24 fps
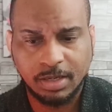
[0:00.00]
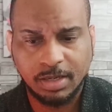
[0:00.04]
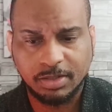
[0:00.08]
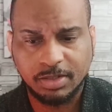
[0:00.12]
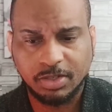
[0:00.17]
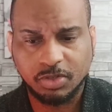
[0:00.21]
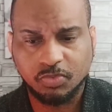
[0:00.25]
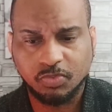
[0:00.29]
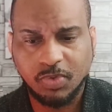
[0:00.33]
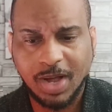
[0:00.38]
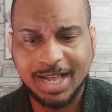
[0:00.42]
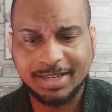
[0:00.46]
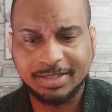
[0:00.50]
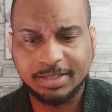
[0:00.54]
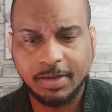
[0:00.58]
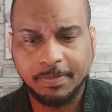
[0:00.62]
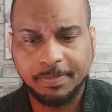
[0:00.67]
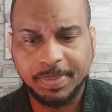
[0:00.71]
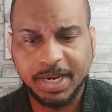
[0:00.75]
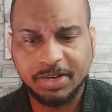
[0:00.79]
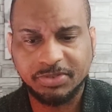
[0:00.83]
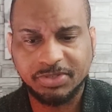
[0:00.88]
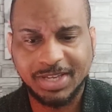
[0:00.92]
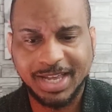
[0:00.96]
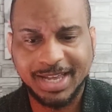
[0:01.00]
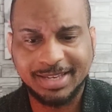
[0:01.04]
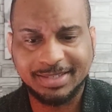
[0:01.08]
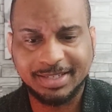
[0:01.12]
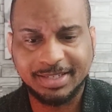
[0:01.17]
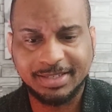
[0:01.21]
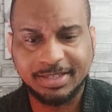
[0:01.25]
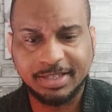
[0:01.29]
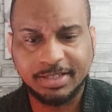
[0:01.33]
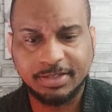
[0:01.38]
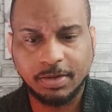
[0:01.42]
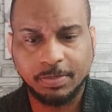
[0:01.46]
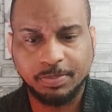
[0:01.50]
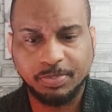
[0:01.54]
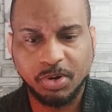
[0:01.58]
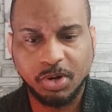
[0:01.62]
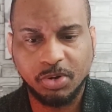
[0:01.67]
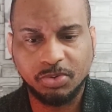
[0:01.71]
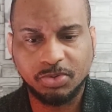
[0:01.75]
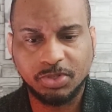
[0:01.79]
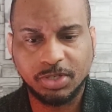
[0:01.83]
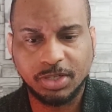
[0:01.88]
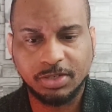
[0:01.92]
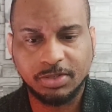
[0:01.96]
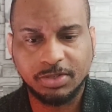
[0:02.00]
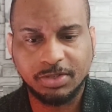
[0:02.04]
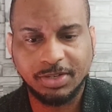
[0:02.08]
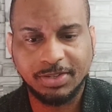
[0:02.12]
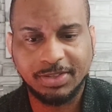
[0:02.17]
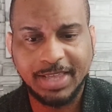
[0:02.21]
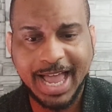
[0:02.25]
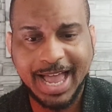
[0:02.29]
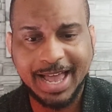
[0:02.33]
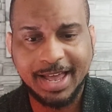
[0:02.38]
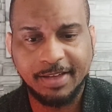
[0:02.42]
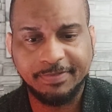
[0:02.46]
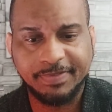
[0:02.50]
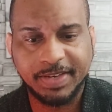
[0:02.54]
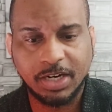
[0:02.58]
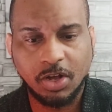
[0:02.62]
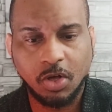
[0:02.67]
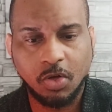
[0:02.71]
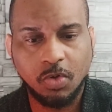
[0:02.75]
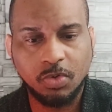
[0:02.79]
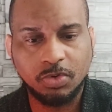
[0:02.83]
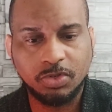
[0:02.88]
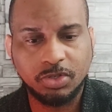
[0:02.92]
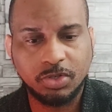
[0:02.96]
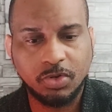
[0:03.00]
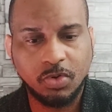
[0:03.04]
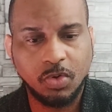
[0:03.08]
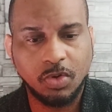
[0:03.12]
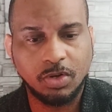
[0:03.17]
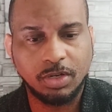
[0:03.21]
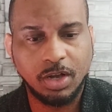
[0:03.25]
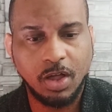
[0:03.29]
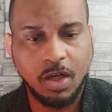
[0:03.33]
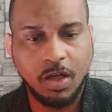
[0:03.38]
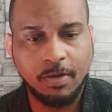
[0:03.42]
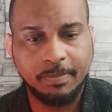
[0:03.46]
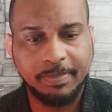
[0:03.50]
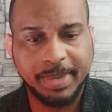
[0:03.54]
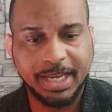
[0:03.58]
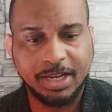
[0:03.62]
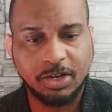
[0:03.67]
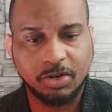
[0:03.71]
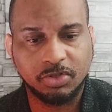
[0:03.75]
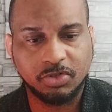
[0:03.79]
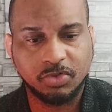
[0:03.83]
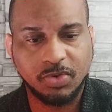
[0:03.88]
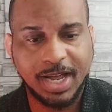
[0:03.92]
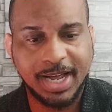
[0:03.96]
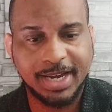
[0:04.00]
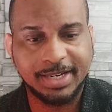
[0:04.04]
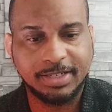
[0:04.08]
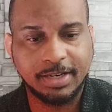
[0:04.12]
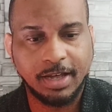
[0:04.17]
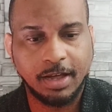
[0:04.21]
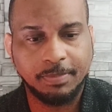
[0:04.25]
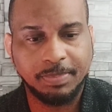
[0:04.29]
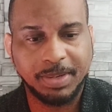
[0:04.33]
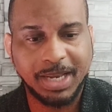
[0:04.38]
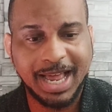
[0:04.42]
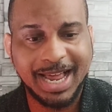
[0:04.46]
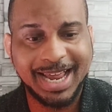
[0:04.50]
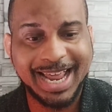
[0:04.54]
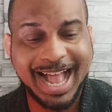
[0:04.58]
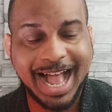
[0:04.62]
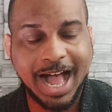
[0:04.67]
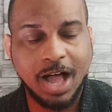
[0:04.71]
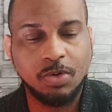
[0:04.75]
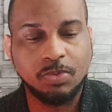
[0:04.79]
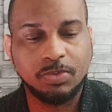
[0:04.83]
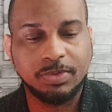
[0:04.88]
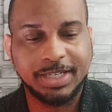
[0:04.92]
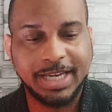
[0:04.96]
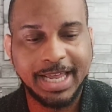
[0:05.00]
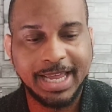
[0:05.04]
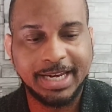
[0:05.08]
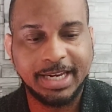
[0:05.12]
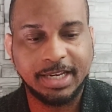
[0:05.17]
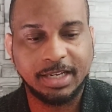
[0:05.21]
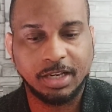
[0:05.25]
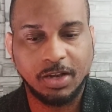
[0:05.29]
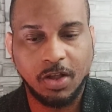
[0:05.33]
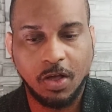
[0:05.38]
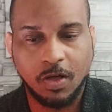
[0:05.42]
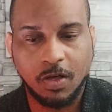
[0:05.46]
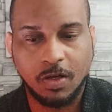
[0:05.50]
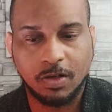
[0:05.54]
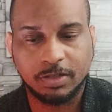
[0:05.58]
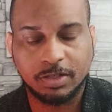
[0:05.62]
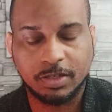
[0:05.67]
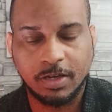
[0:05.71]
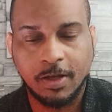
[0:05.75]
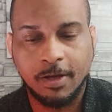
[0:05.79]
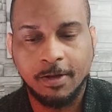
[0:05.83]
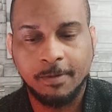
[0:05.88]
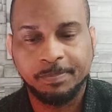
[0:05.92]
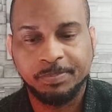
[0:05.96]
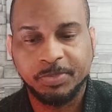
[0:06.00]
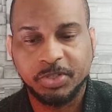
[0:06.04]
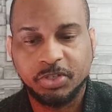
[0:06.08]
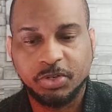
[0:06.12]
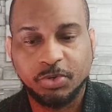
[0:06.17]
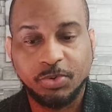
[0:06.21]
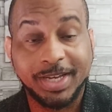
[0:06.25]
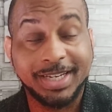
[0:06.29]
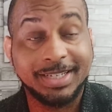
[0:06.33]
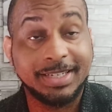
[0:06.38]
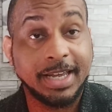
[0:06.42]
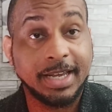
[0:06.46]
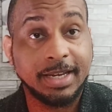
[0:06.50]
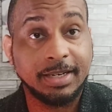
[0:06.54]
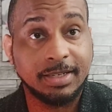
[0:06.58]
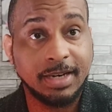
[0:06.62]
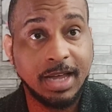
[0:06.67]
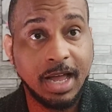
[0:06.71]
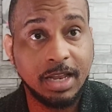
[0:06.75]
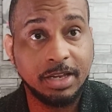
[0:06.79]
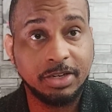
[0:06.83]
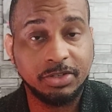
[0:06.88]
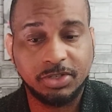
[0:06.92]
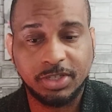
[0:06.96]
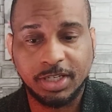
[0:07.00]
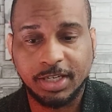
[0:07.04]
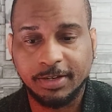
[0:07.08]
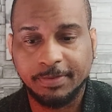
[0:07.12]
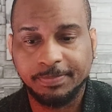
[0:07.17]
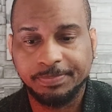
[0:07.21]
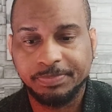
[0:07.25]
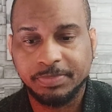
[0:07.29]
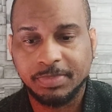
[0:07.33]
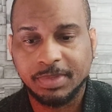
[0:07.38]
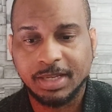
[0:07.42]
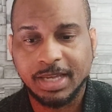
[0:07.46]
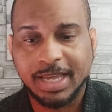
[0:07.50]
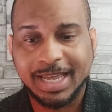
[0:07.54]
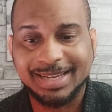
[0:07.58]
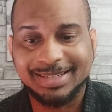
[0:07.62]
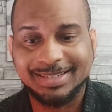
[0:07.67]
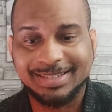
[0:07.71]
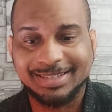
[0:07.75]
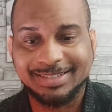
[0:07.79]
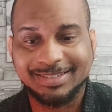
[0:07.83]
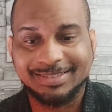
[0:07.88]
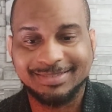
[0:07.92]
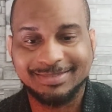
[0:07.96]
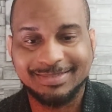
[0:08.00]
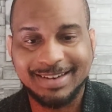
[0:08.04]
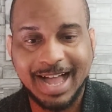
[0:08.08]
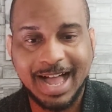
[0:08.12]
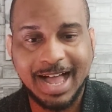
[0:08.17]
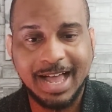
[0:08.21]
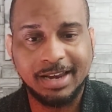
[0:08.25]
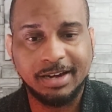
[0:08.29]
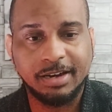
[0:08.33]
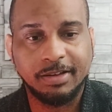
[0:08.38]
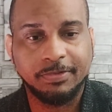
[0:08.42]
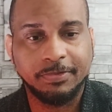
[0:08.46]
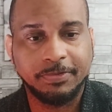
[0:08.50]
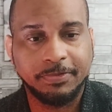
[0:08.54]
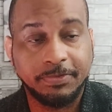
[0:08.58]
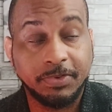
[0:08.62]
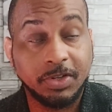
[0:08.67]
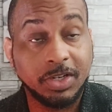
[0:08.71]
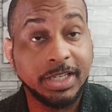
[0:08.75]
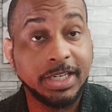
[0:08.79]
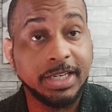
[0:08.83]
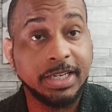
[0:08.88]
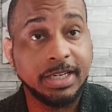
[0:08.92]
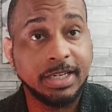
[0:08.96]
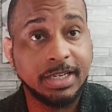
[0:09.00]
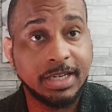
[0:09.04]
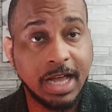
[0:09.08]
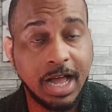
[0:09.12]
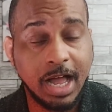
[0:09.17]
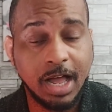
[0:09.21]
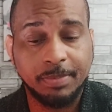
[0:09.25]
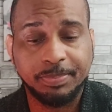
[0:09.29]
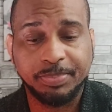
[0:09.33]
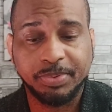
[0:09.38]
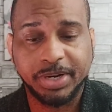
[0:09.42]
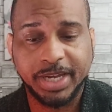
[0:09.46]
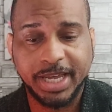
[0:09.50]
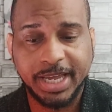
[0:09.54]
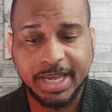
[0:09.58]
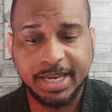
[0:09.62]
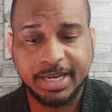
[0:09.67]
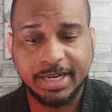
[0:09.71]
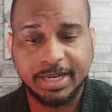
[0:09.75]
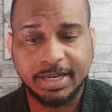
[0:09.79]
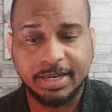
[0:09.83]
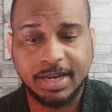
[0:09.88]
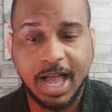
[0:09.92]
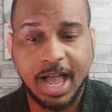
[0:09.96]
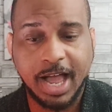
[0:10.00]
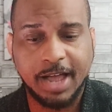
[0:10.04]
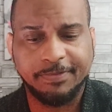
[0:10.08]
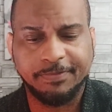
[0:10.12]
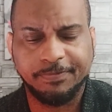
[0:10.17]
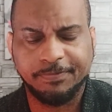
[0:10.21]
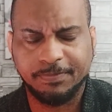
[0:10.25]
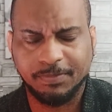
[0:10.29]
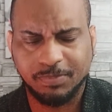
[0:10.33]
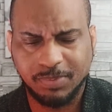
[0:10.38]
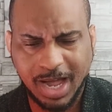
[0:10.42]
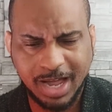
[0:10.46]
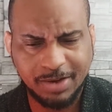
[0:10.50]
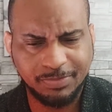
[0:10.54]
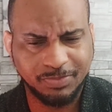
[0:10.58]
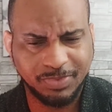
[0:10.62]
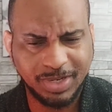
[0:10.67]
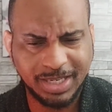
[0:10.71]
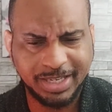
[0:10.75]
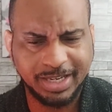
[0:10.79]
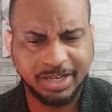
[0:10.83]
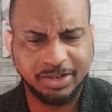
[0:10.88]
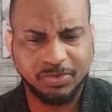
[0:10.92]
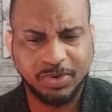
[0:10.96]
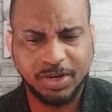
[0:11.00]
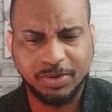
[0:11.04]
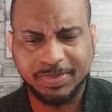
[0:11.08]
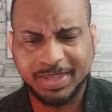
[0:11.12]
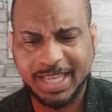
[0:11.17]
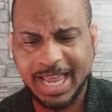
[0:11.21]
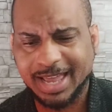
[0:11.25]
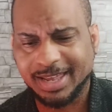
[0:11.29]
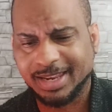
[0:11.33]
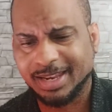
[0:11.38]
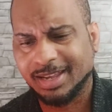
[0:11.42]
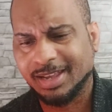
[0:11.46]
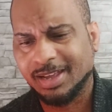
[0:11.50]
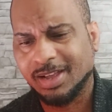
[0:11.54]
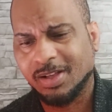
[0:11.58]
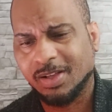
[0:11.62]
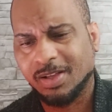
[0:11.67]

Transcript: says Ross compares the SEC's approach to that of an old school lawmaker trying to apply outdated laws to a technology it does not fully comprehend. I, I really agree with that.